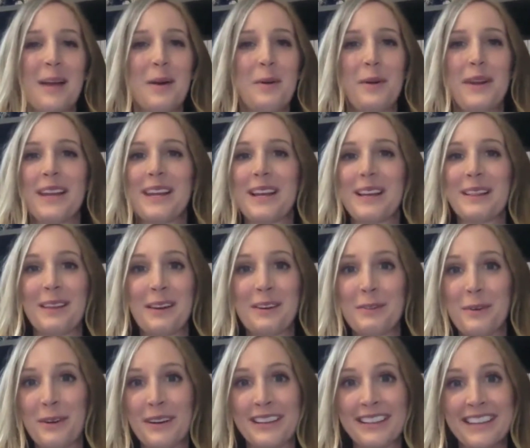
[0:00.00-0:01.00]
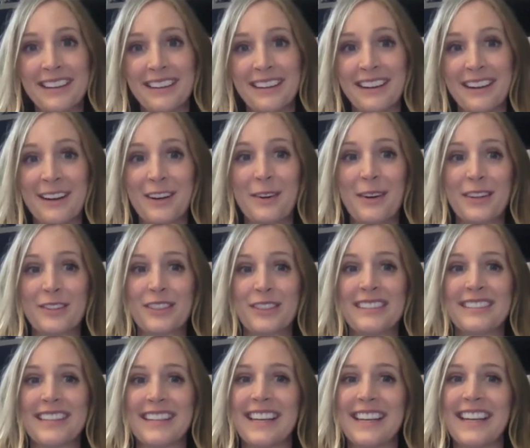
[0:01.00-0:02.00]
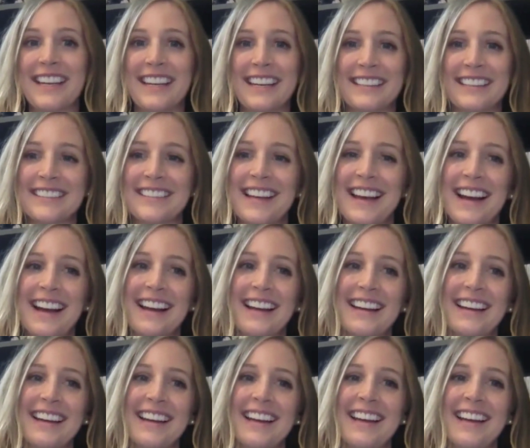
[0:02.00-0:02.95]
We look forward to hearing your questions and getting into that.